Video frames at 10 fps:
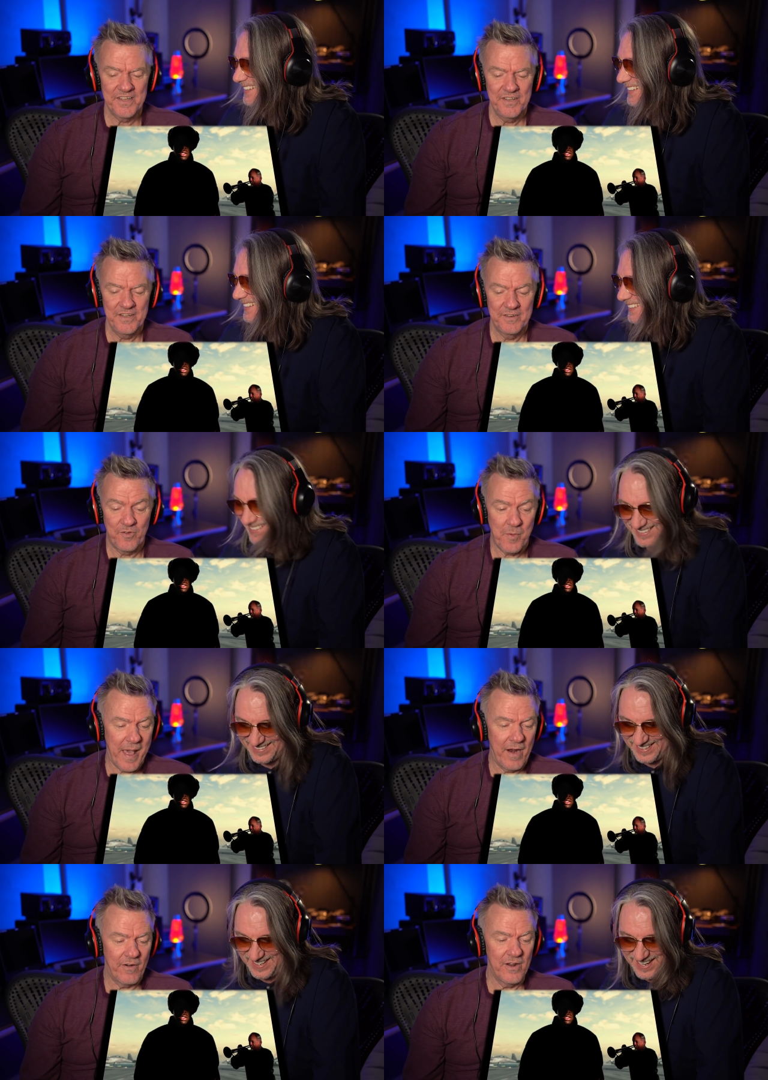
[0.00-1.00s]
Speaker 1: in uniform. I
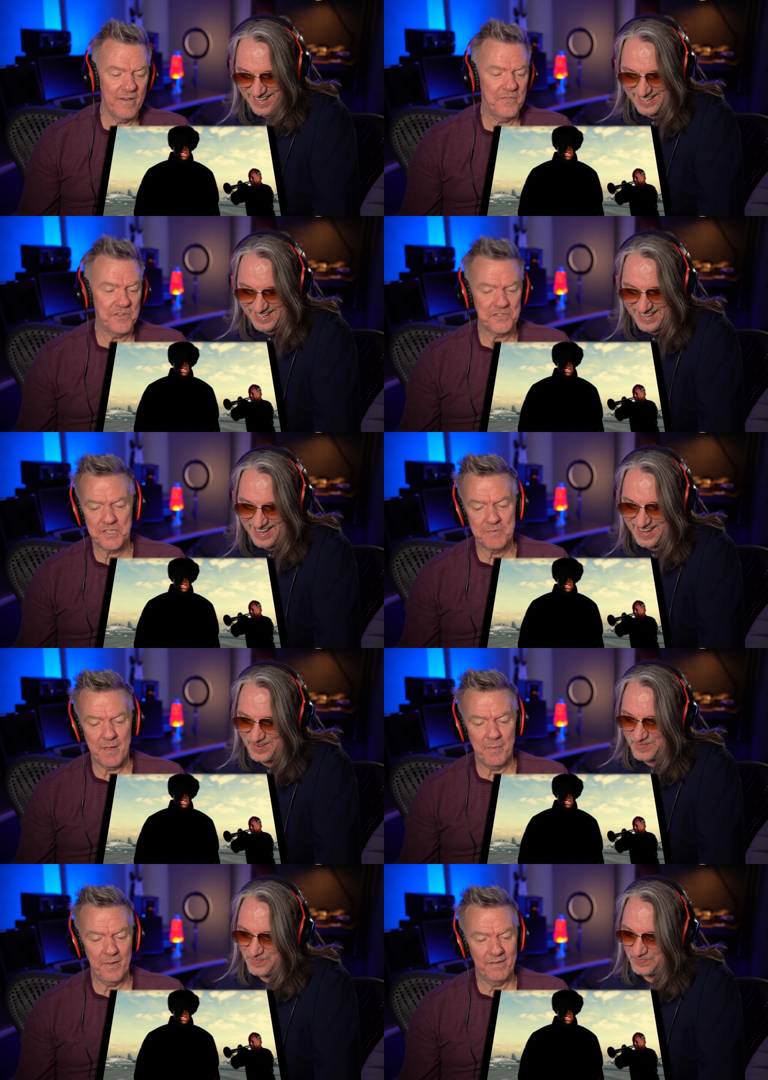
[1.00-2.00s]
don't know if this yeah. is
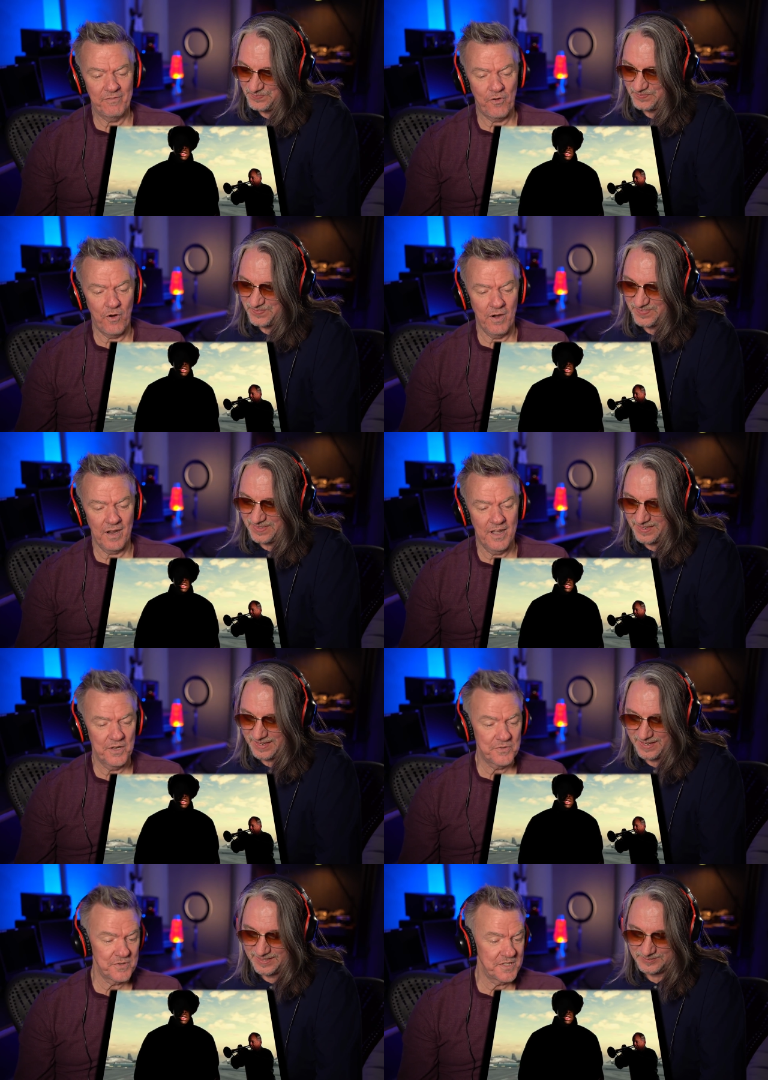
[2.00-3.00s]
maybe a foreign
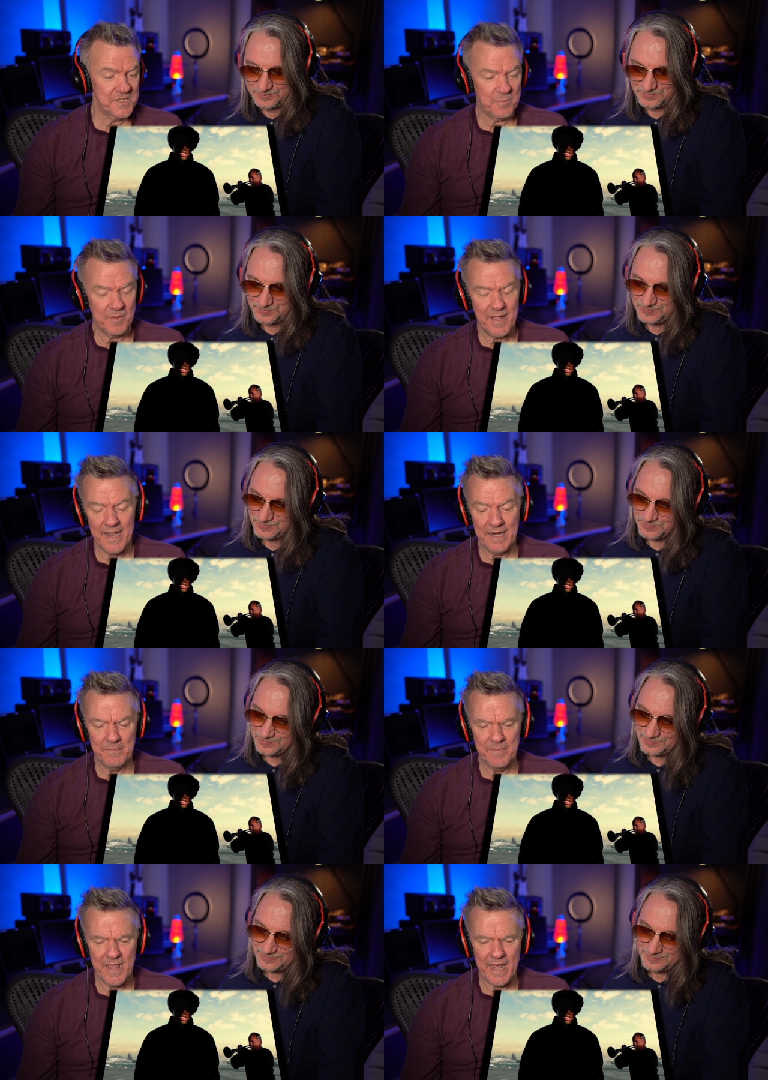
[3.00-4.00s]
country supplied in
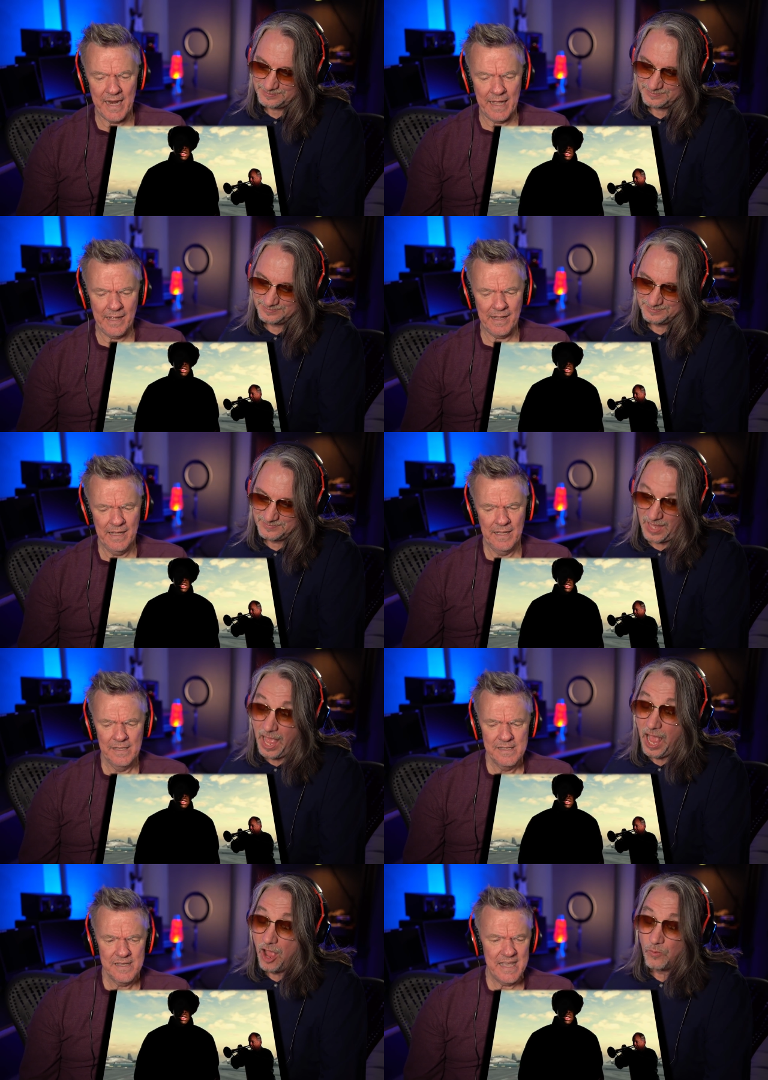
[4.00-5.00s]
that. I...
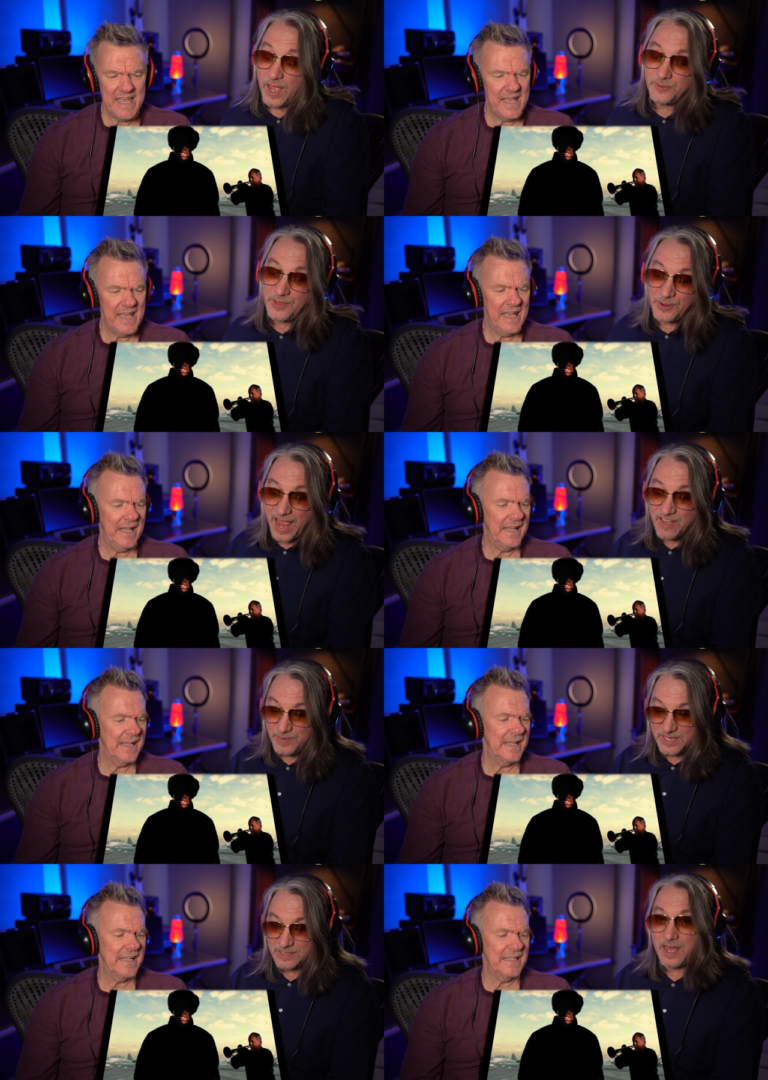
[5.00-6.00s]
Speaker 2: well, there have
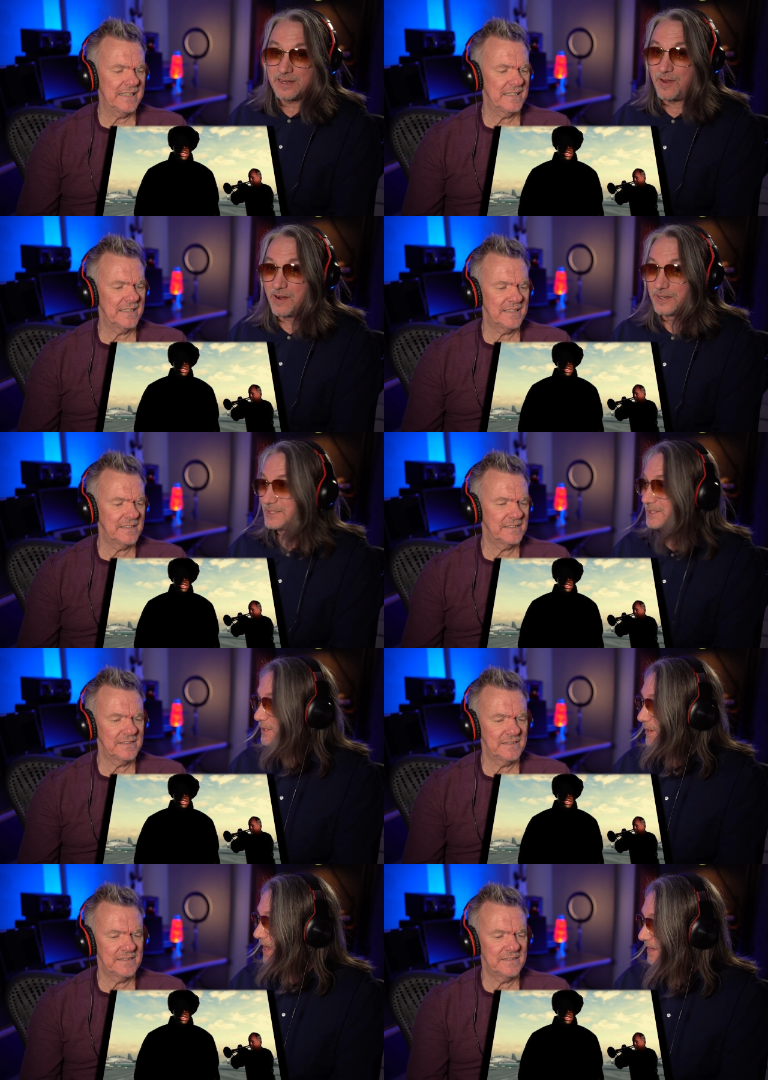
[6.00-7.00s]
been a lot of artists who
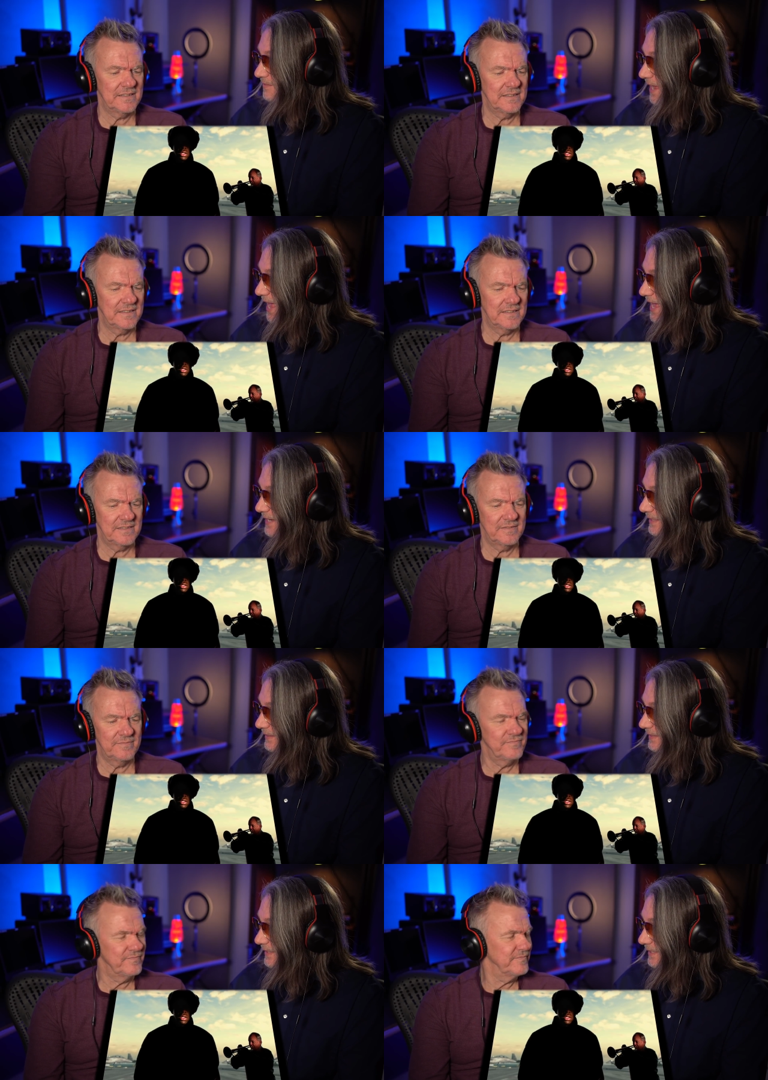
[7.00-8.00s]
have had
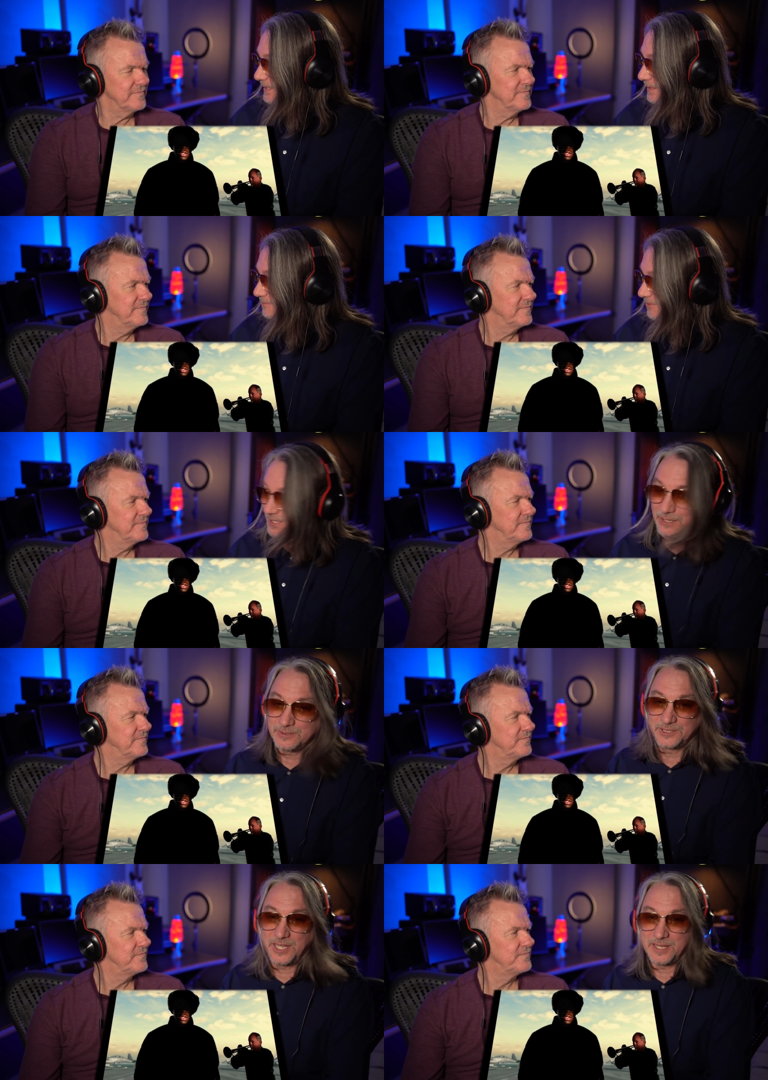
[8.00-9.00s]
uh, videos
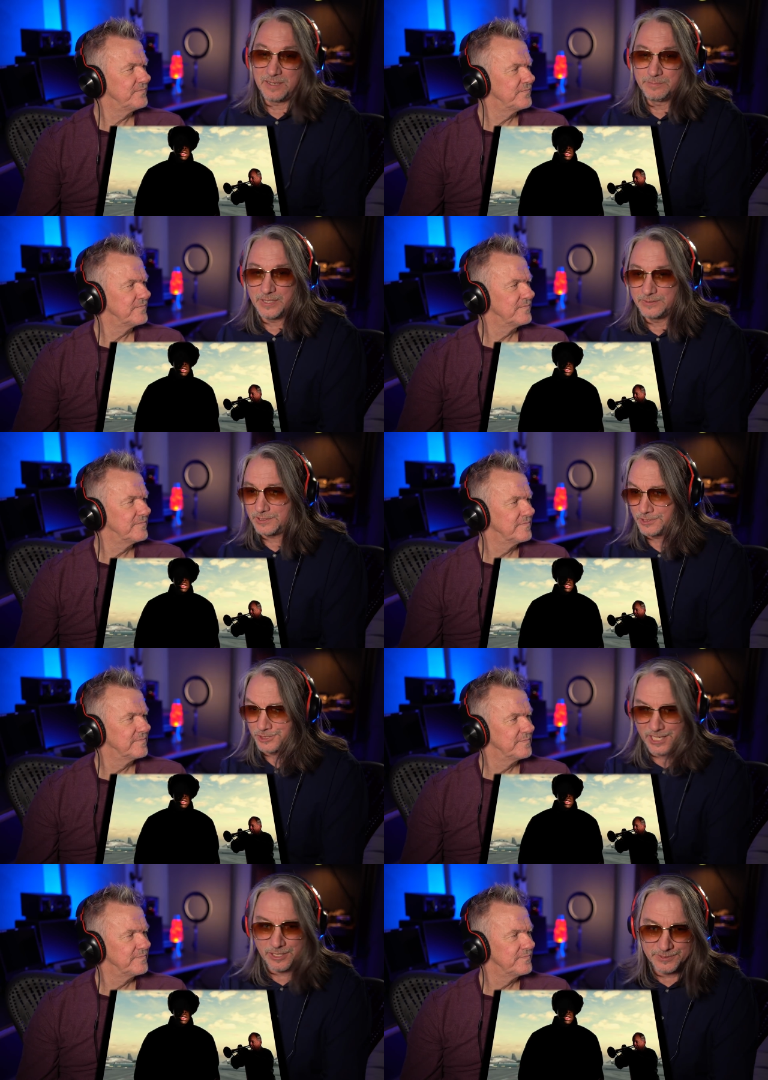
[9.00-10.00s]
done on boats.
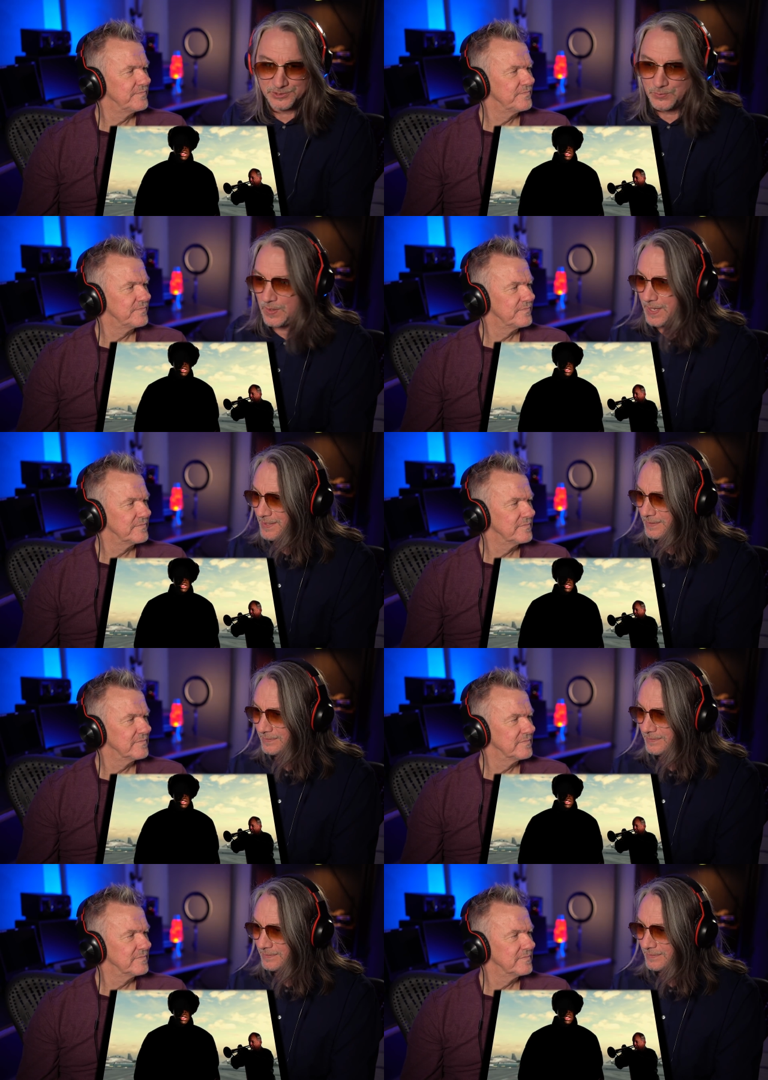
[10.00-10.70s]
Cher was one